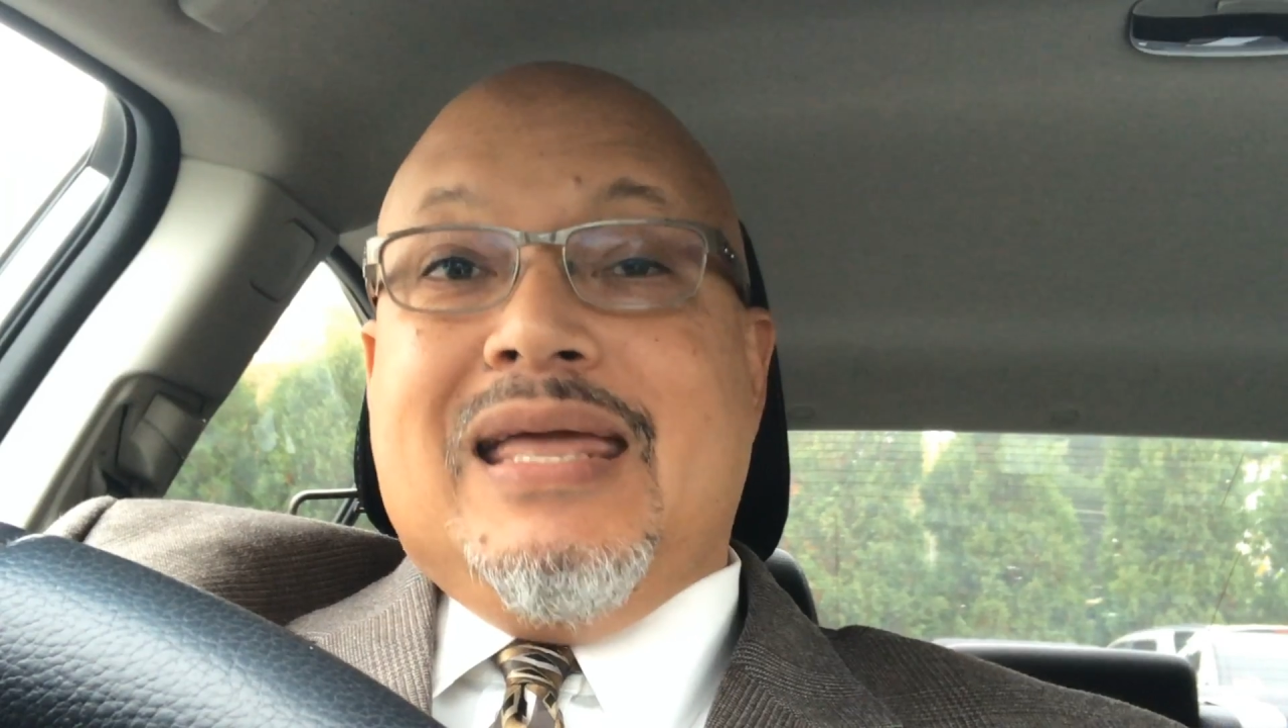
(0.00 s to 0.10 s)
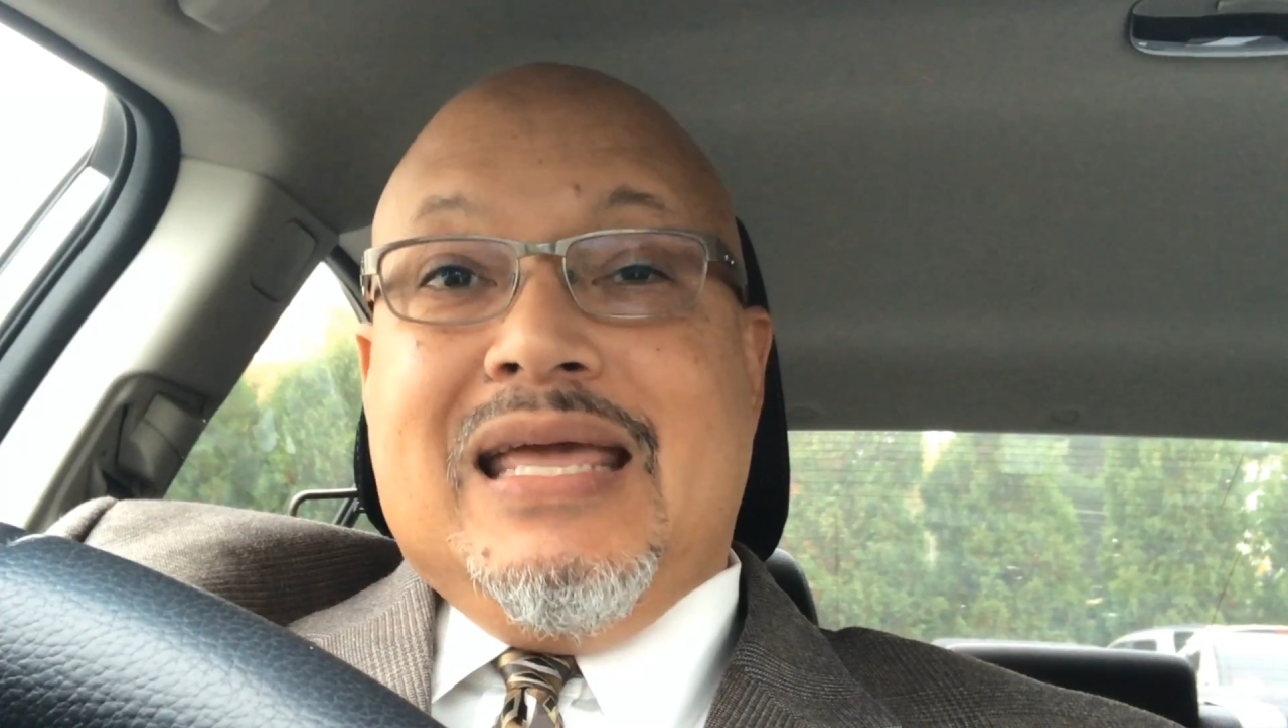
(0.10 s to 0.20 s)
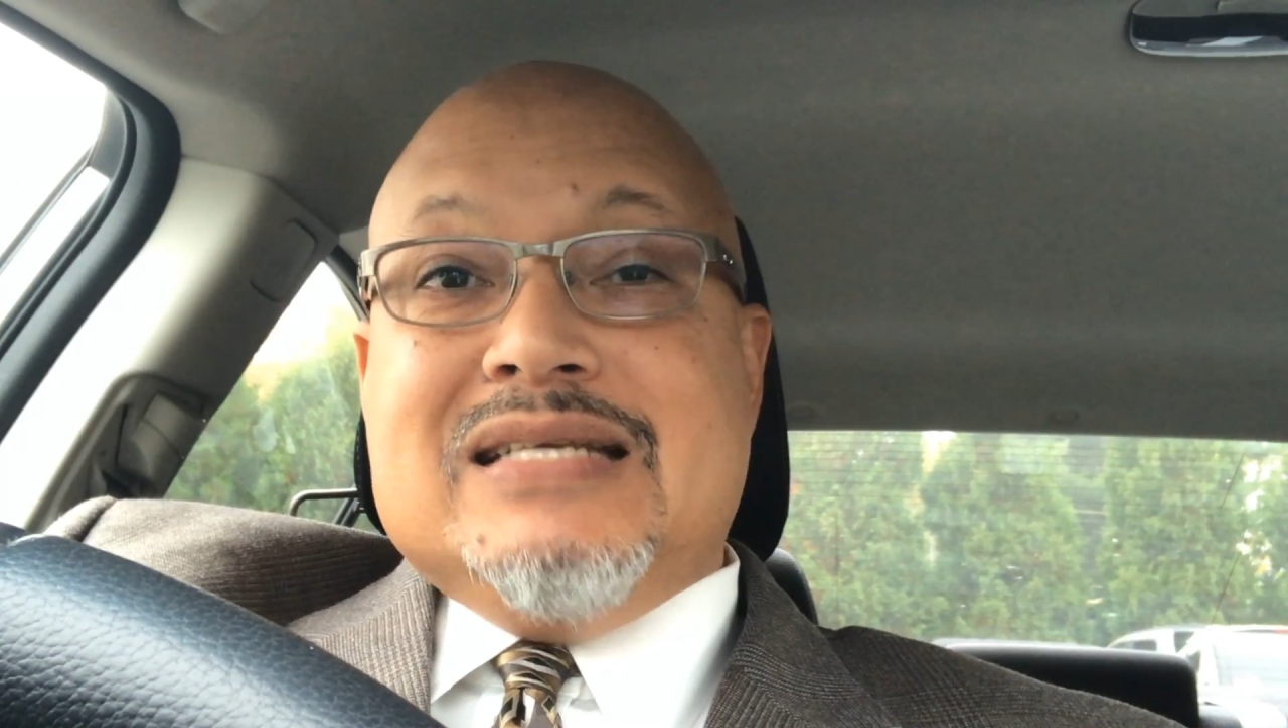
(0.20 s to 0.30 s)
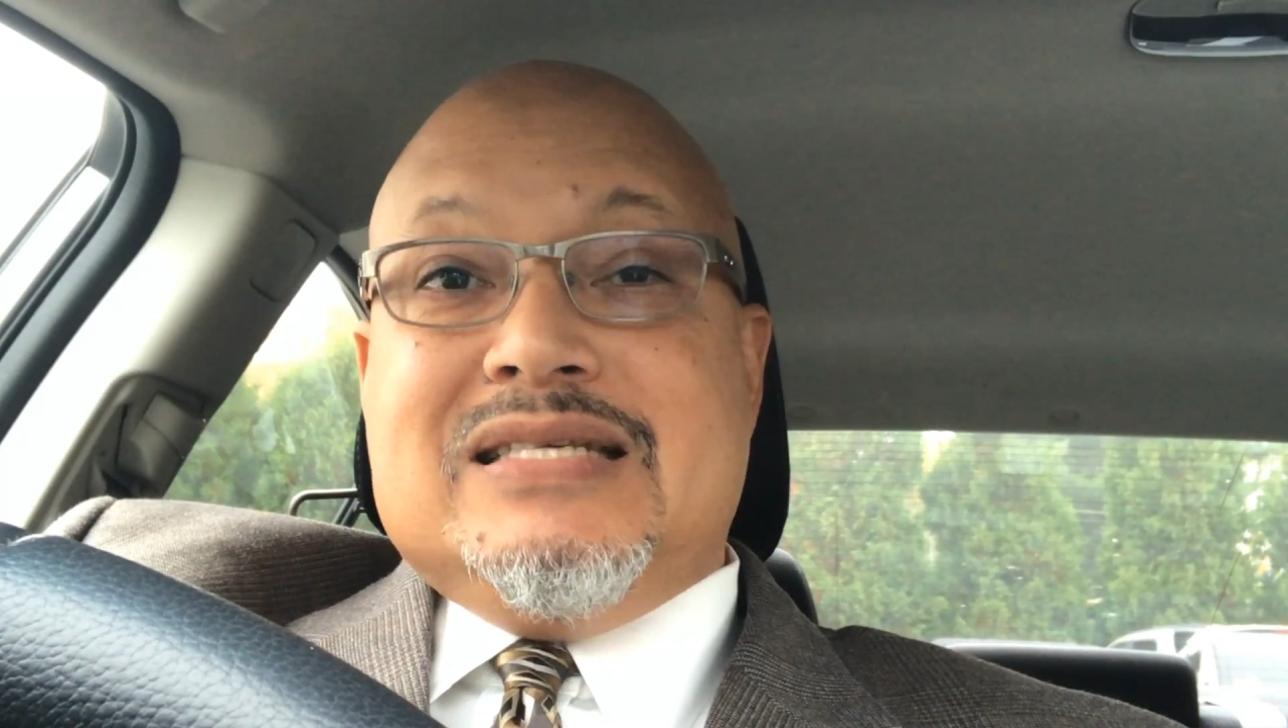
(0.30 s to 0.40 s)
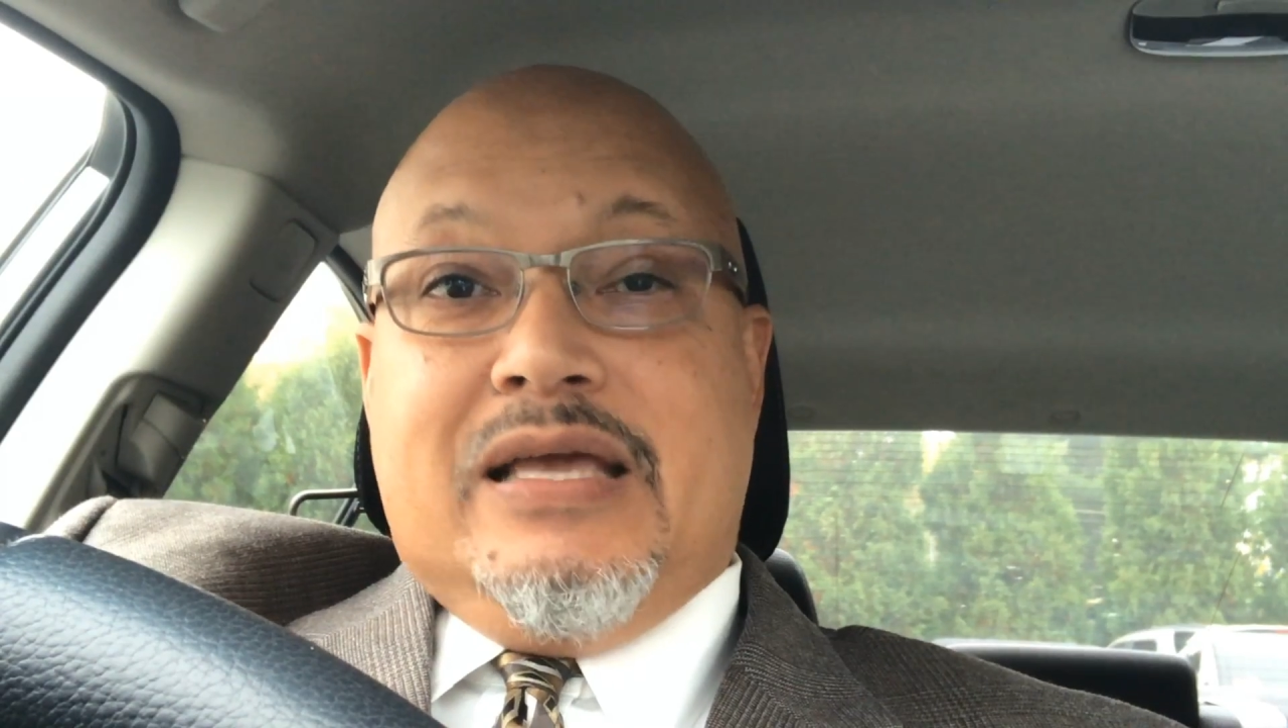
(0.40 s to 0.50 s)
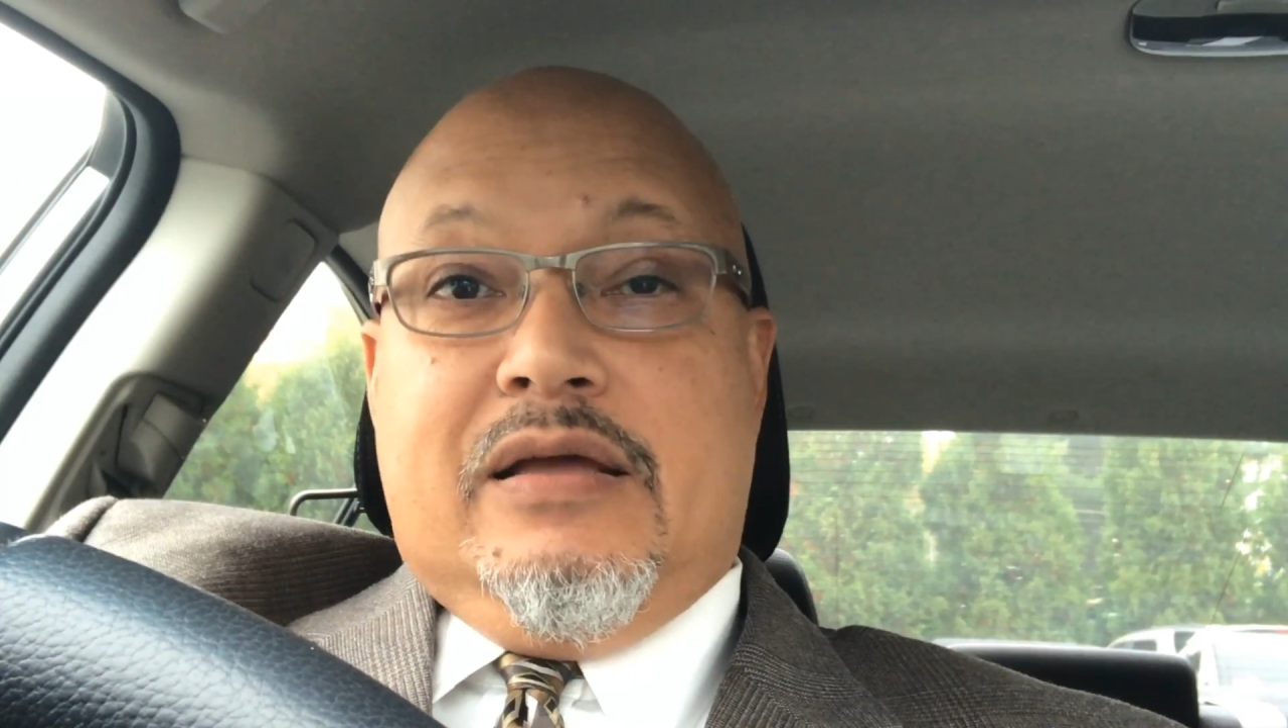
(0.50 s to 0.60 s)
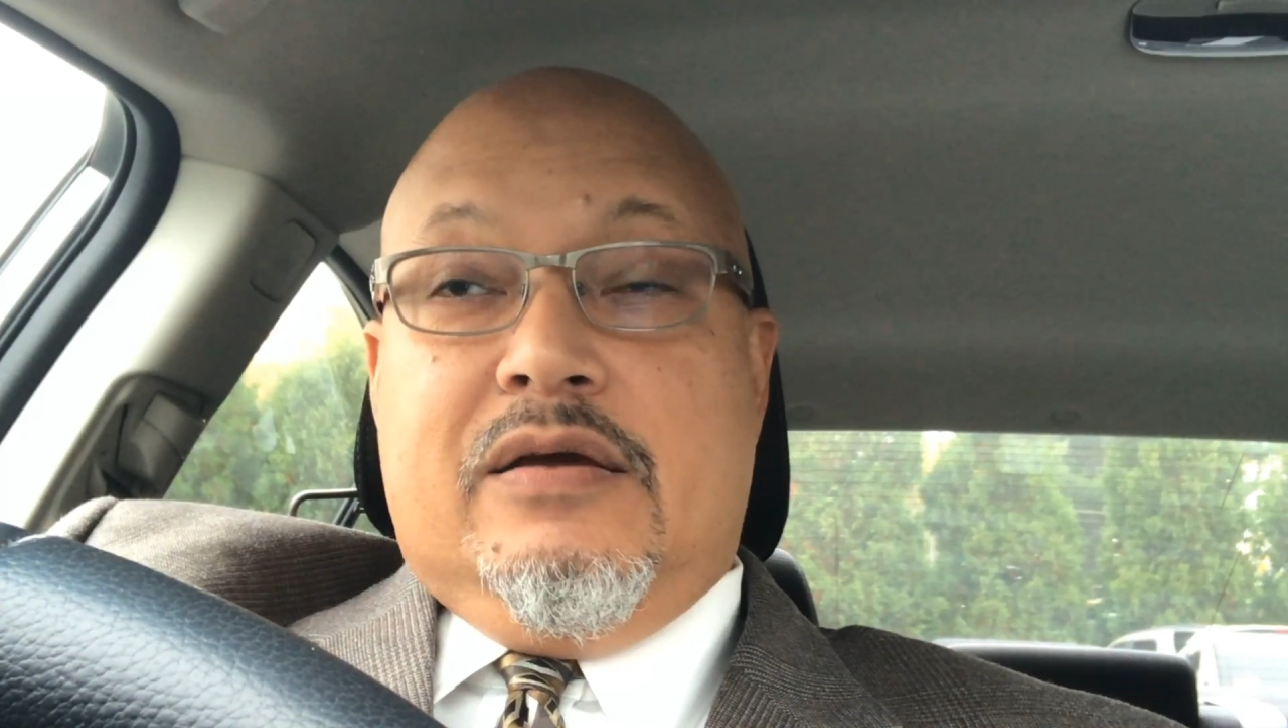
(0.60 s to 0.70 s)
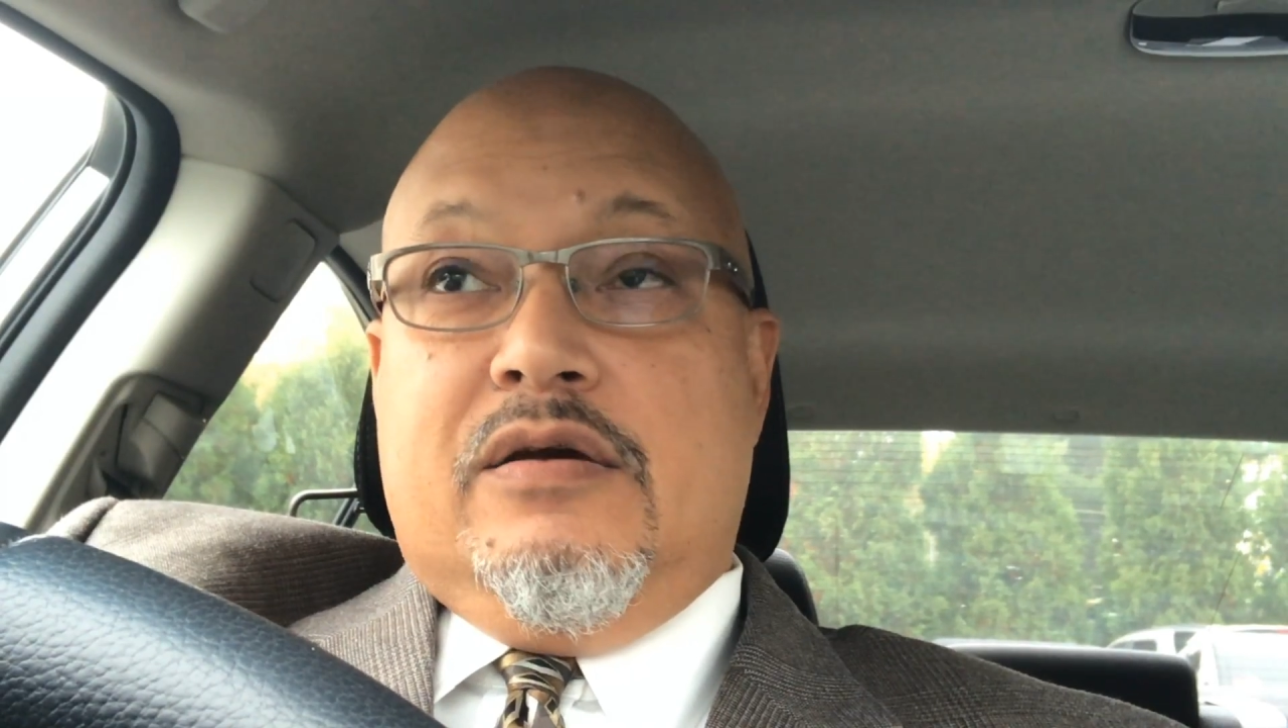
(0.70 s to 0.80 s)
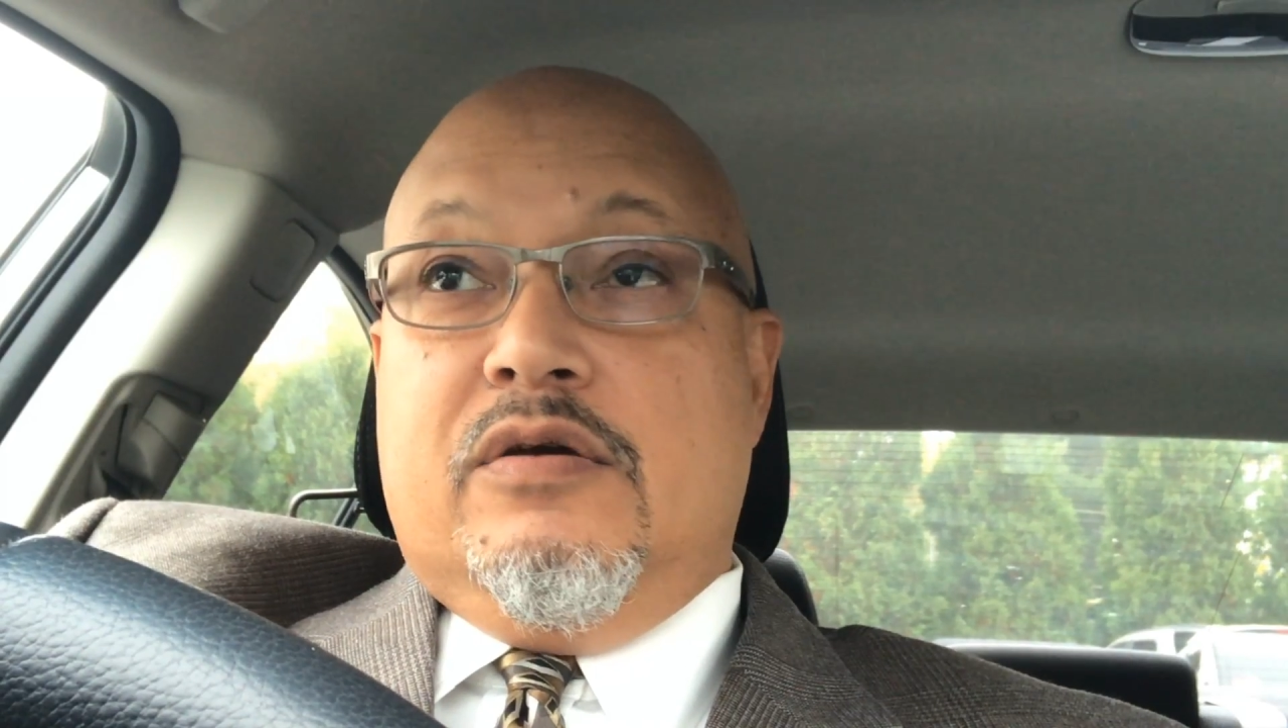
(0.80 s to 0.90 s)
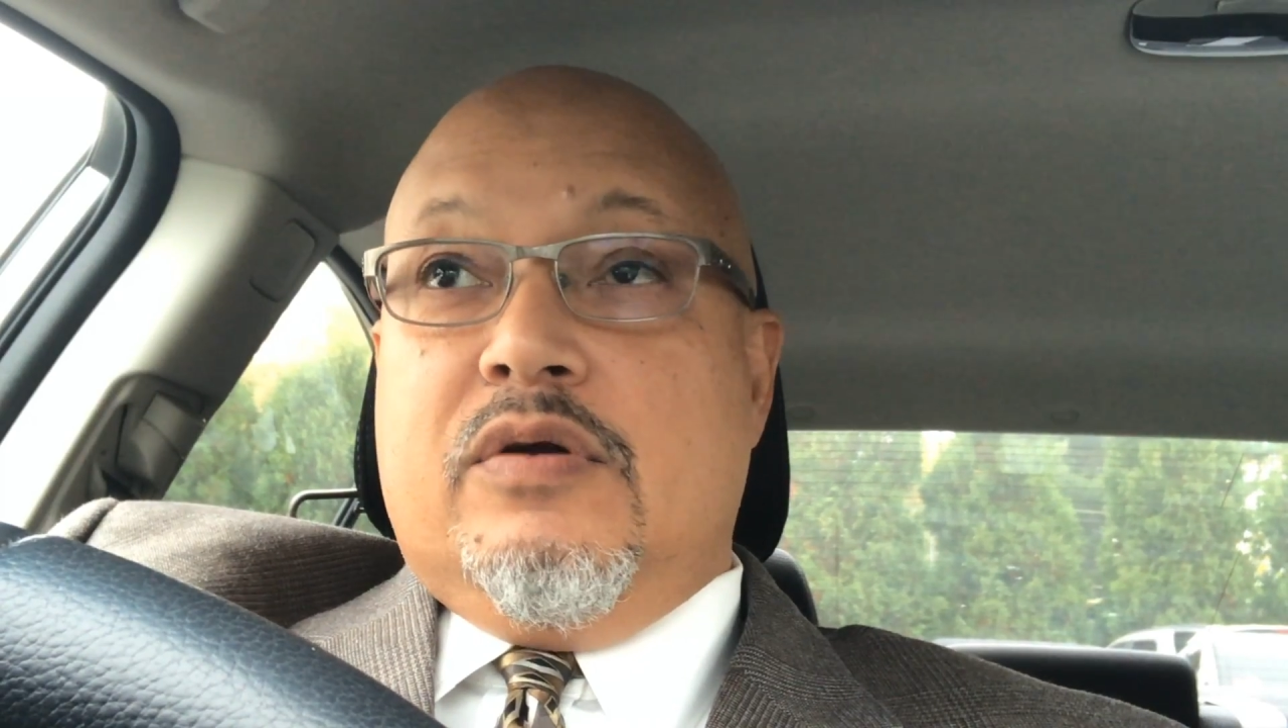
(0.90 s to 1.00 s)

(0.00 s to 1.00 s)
make it easy,